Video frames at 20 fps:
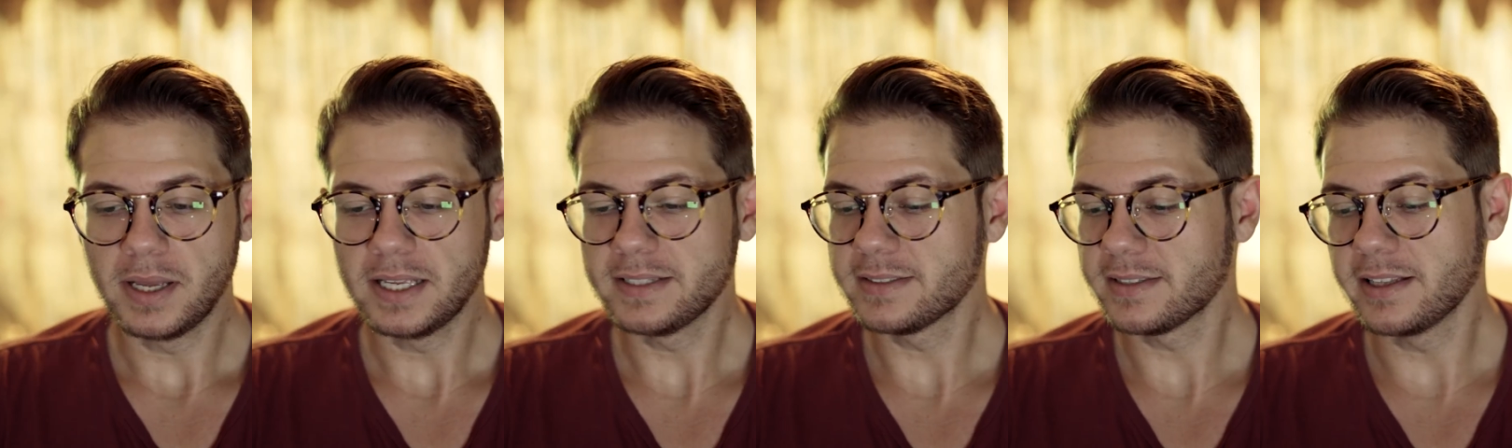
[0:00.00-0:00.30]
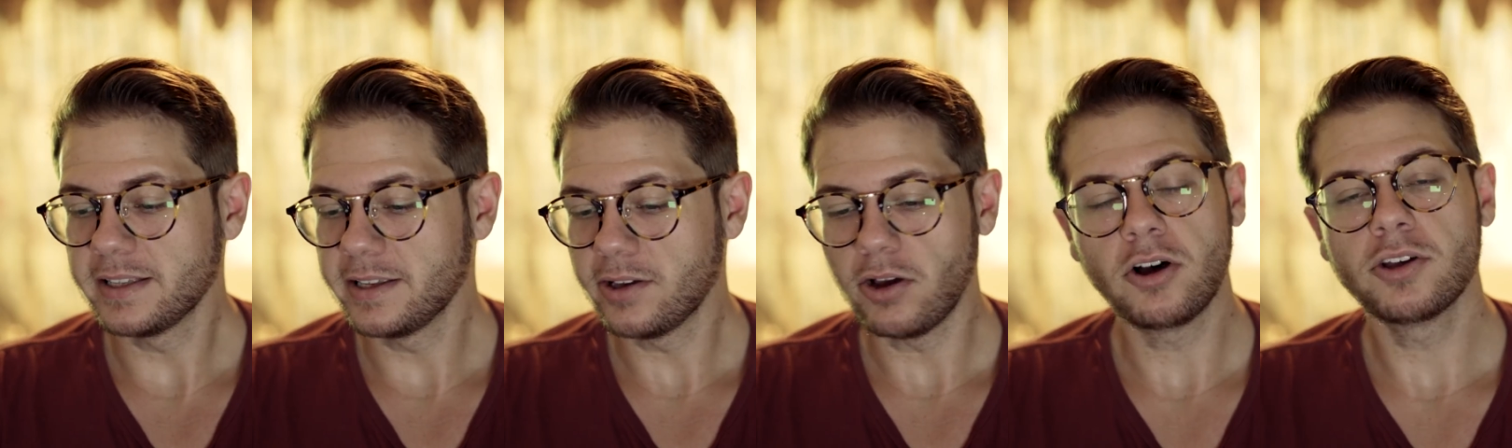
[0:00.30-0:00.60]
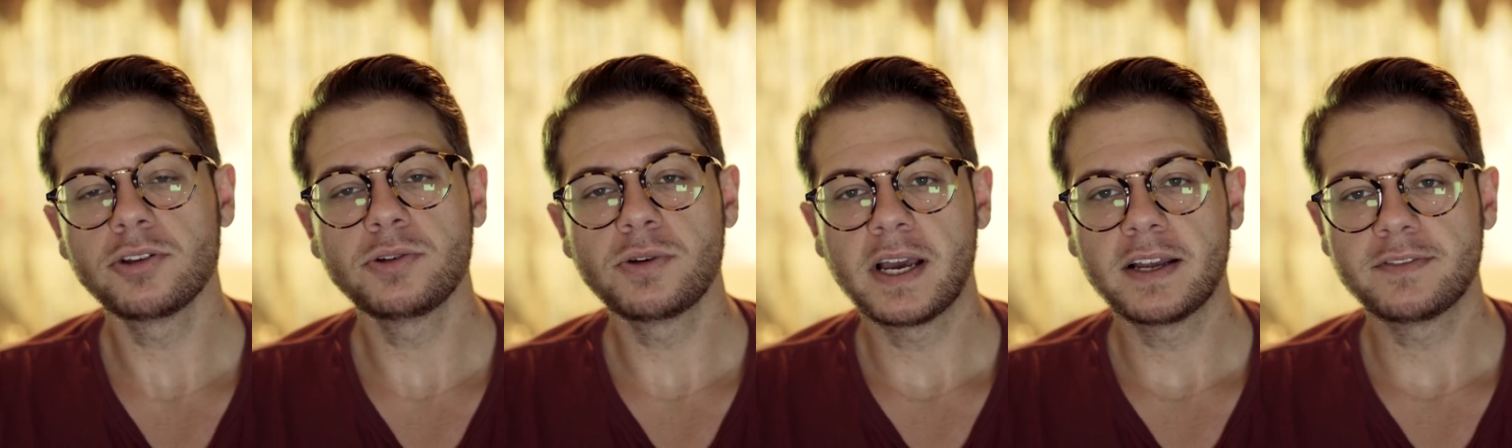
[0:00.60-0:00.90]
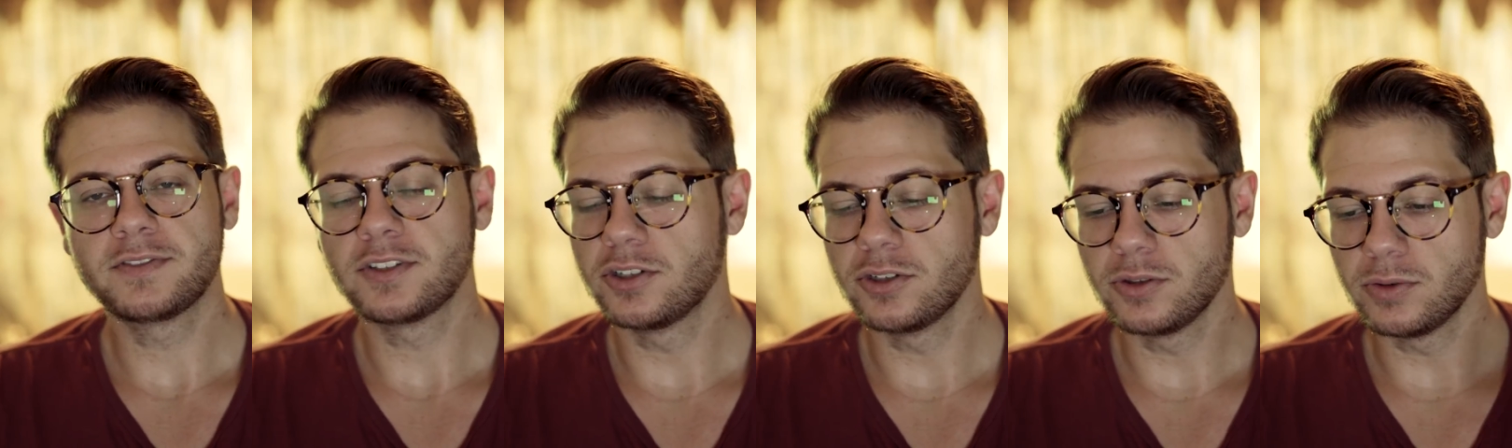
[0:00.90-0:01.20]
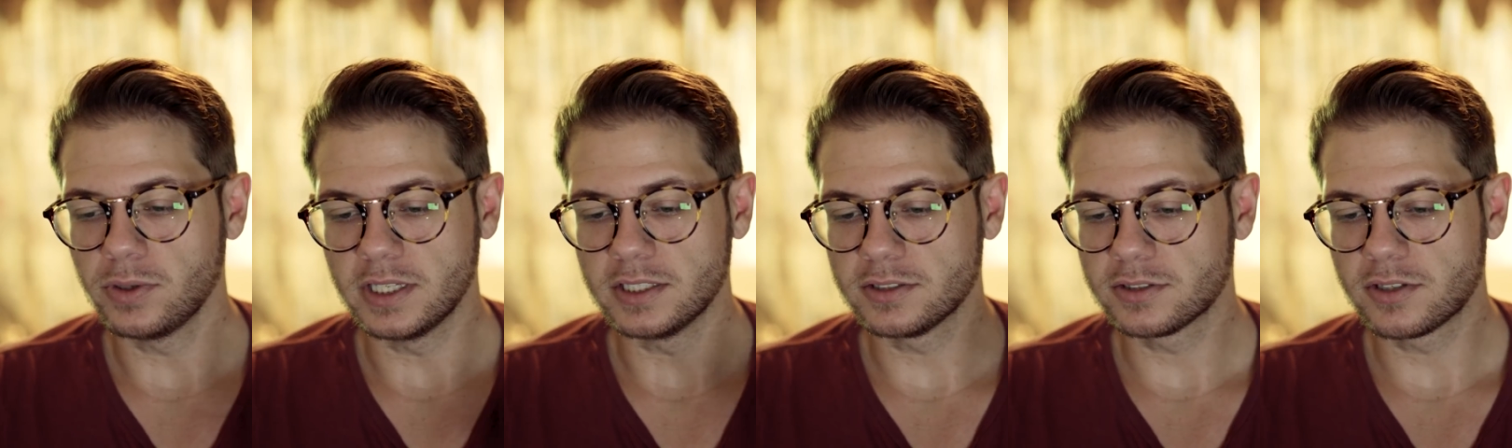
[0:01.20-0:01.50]
Basically, all you have to
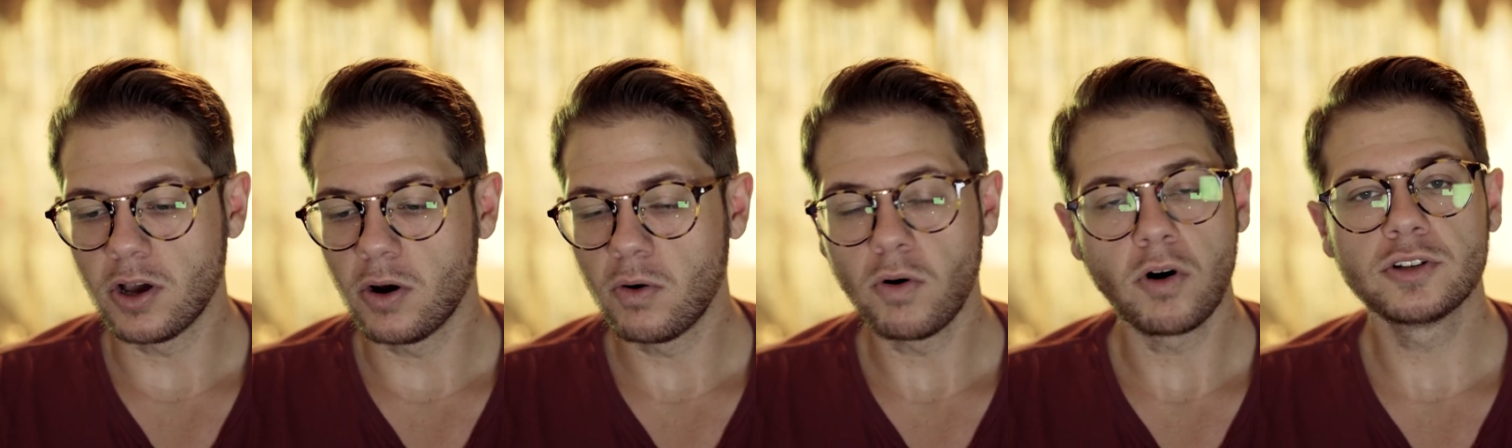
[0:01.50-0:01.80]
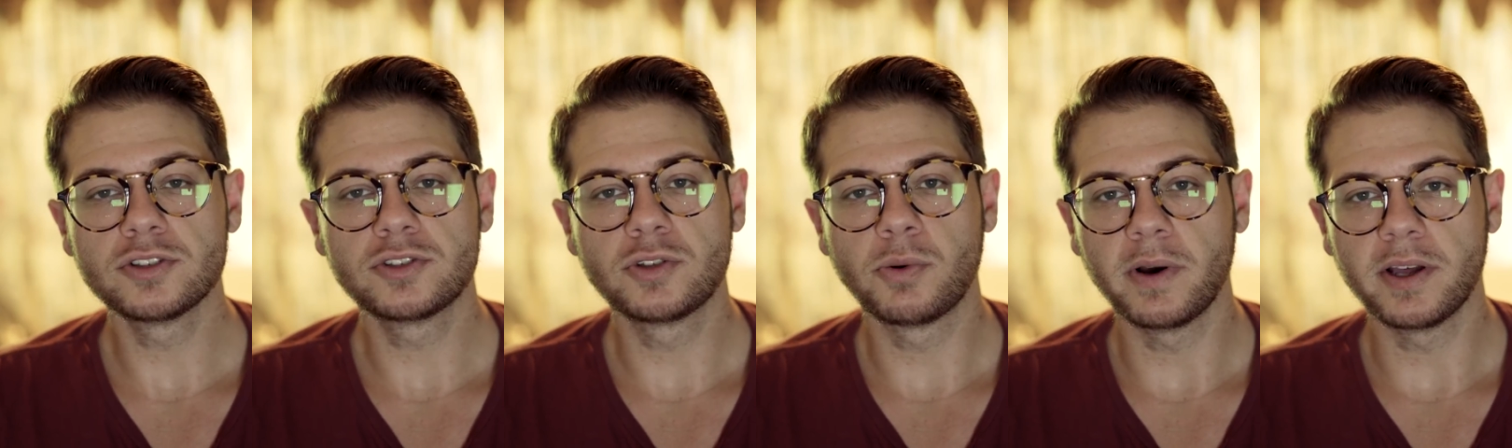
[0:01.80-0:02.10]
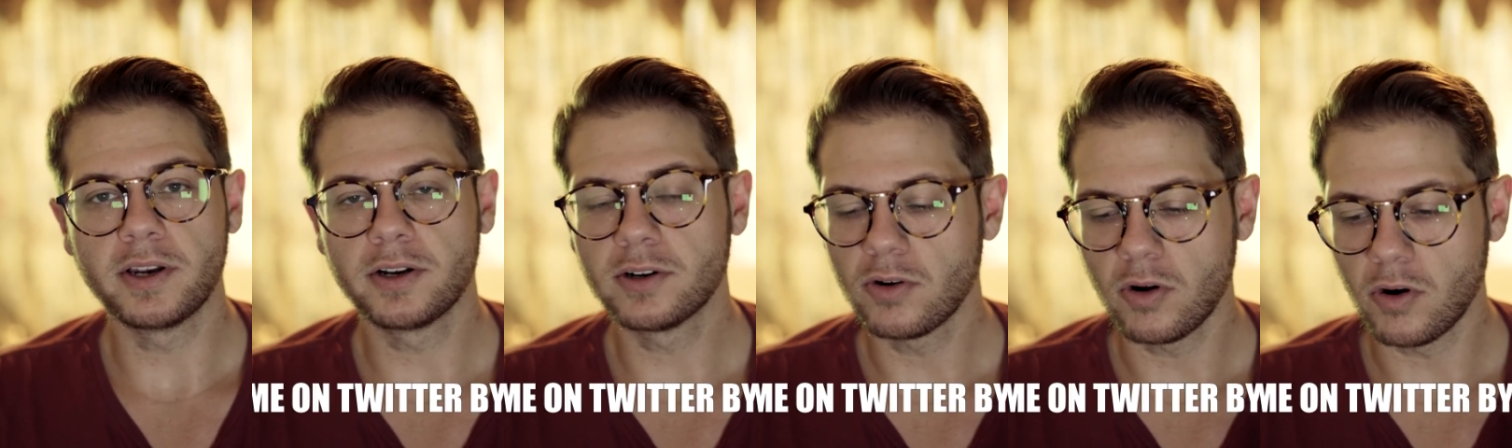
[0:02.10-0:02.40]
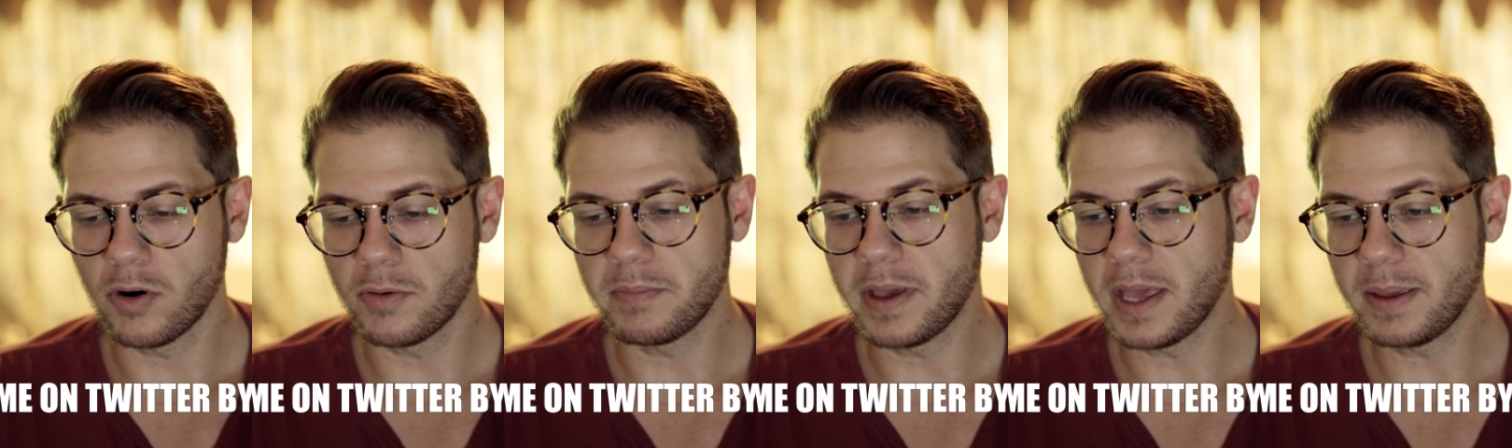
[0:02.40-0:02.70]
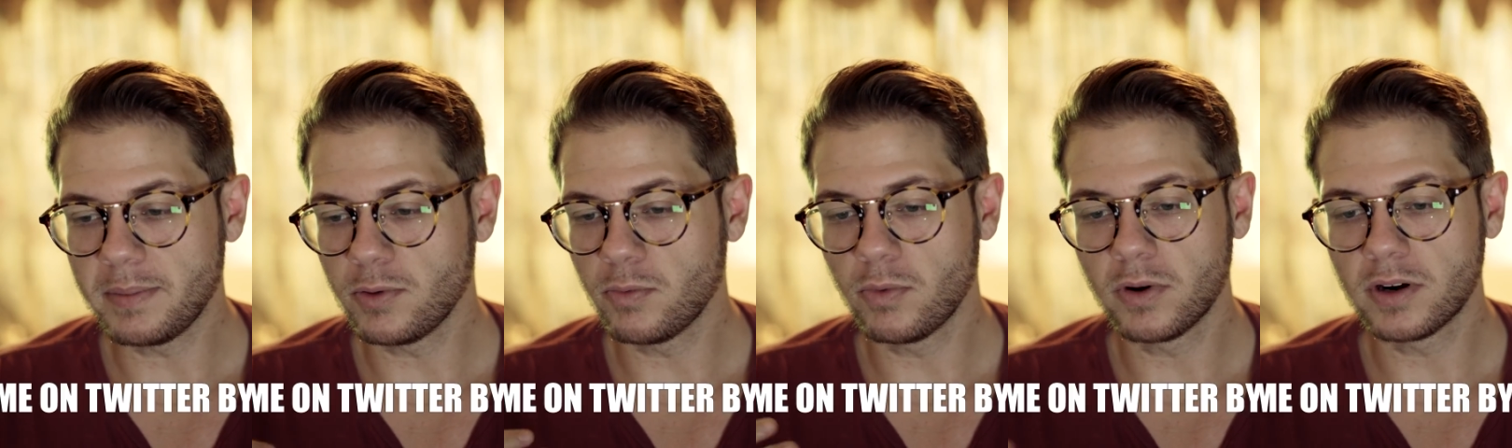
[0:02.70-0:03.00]
do is go on Twitter or
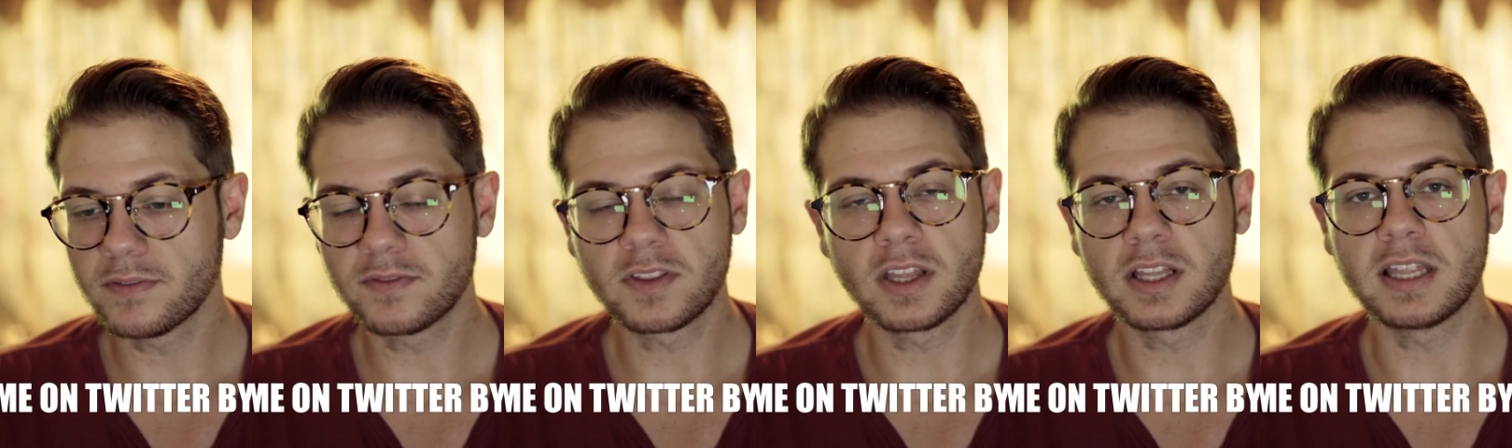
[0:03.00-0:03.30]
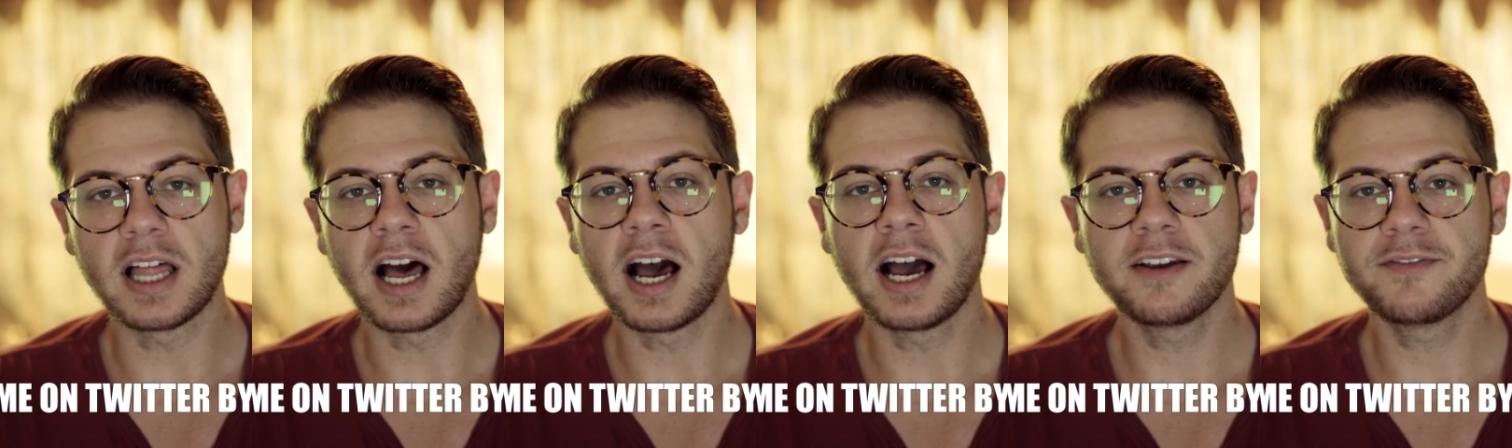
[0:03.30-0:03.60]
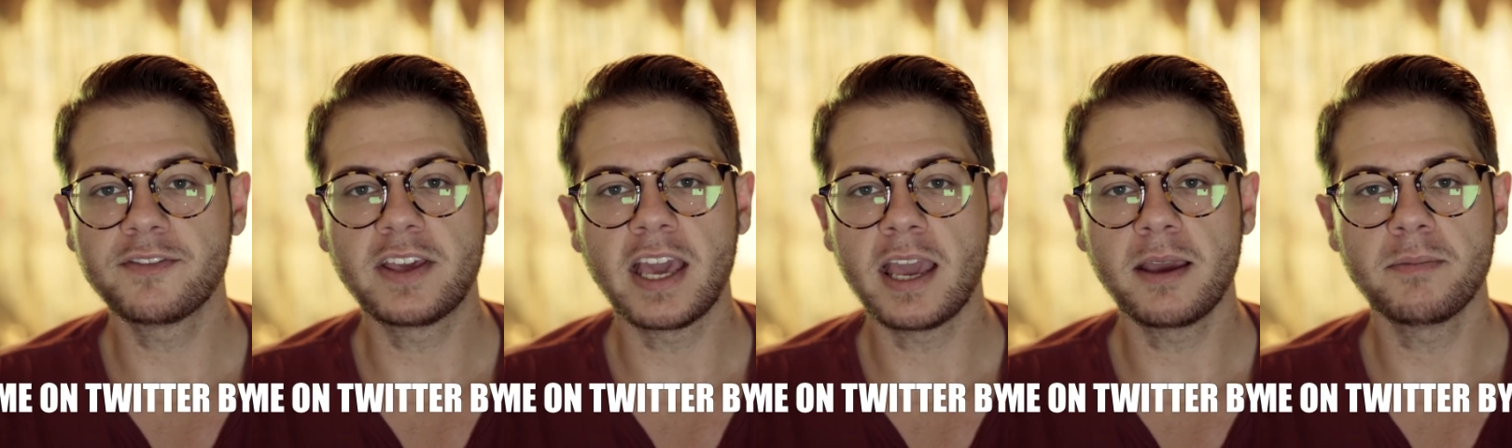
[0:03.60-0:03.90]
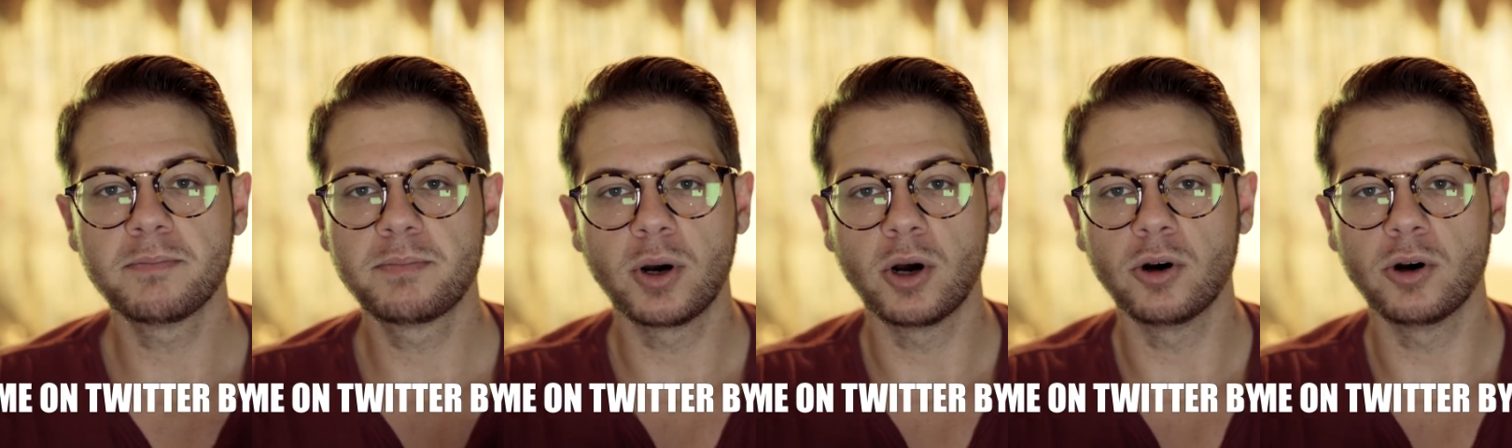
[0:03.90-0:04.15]
maybe one of the live game